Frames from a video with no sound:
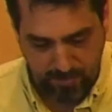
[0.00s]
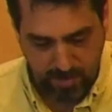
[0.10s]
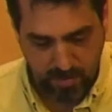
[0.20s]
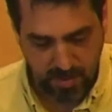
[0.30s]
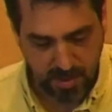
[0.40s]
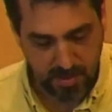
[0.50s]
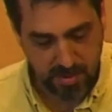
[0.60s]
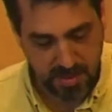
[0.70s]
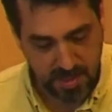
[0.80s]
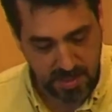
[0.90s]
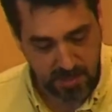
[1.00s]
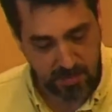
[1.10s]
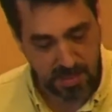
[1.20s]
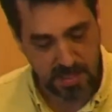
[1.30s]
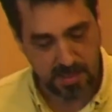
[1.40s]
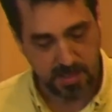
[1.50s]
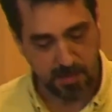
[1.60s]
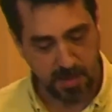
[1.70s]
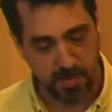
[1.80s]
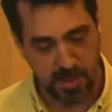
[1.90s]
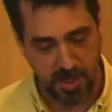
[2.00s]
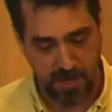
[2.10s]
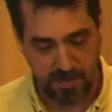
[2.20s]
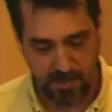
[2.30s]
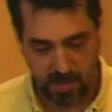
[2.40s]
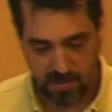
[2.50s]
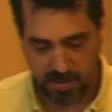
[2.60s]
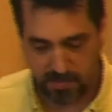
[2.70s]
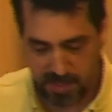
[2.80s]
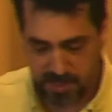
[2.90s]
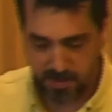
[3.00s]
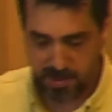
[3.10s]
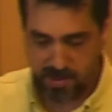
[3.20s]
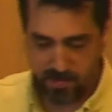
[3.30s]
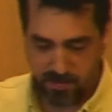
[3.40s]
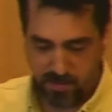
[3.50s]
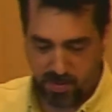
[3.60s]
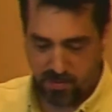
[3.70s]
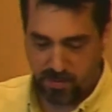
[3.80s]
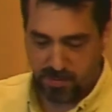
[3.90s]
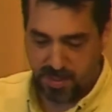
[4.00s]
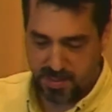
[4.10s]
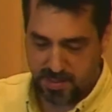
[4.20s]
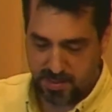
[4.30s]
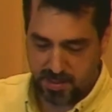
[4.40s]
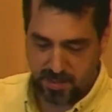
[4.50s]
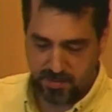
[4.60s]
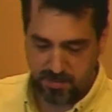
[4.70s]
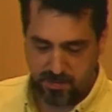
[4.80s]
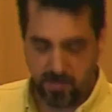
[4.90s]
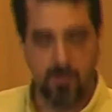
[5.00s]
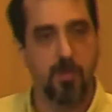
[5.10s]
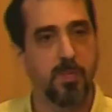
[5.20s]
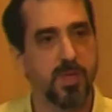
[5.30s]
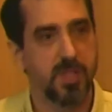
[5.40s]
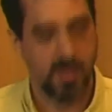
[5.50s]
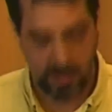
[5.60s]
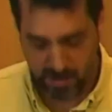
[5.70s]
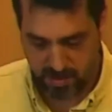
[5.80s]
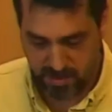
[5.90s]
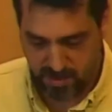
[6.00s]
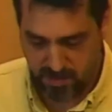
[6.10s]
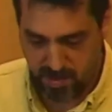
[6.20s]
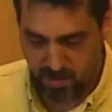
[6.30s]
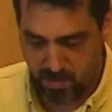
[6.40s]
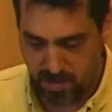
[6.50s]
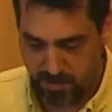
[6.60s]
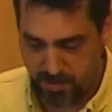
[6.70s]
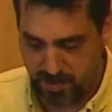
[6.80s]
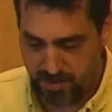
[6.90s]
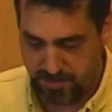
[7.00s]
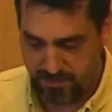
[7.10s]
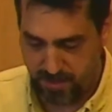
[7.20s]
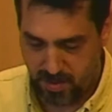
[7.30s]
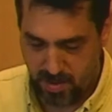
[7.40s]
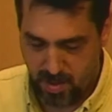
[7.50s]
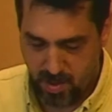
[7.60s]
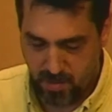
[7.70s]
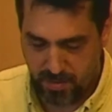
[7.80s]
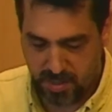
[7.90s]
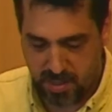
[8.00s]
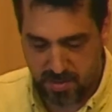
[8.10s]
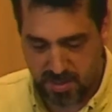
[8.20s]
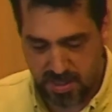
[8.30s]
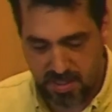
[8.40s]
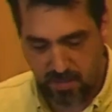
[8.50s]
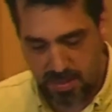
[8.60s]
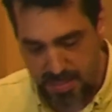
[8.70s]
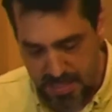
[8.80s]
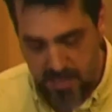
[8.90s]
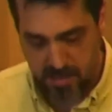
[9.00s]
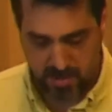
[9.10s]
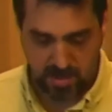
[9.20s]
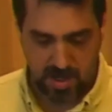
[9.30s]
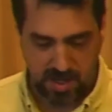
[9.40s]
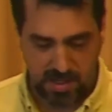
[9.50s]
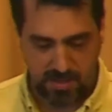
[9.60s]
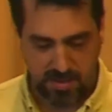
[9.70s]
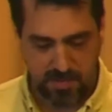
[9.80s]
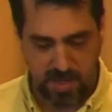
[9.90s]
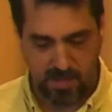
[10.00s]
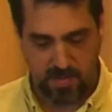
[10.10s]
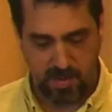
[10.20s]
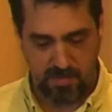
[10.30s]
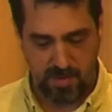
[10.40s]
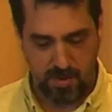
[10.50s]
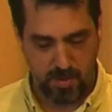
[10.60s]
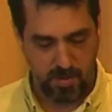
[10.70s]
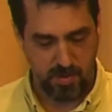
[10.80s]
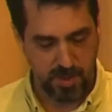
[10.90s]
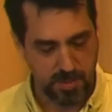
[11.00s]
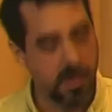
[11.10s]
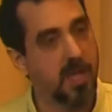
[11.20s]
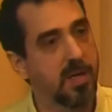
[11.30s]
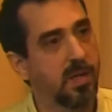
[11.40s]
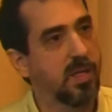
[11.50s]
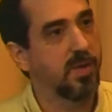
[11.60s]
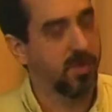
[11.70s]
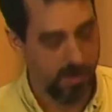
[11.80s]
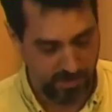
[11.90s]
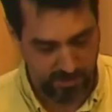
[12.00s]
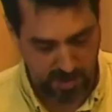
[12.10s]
will they understand that we needed suburban shopping malls and basements overflowing with plastic tubs full of more possessions than we know where to put? Will they understand that we needed to knock out the back wall of our home to expand our living room